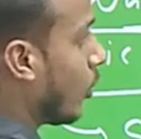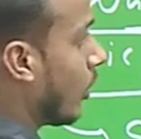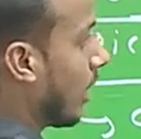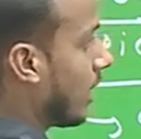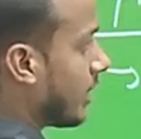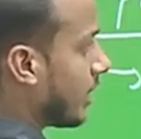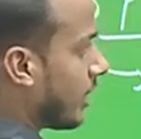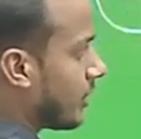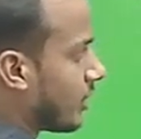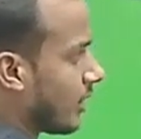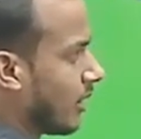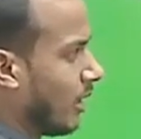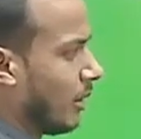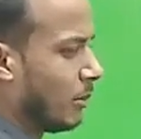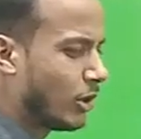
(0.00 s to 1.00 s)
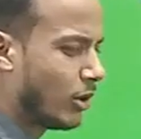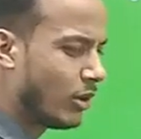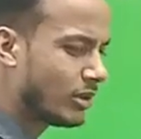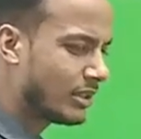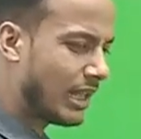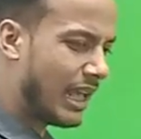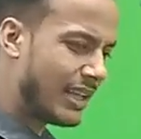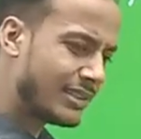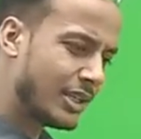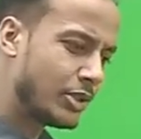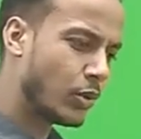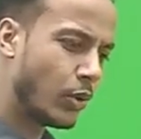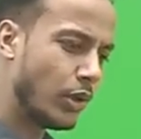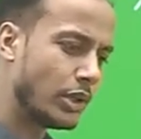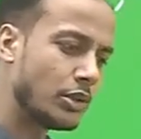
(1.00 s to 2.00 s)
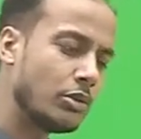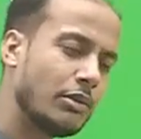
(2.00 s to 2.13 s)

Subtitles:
literature because, as I told you,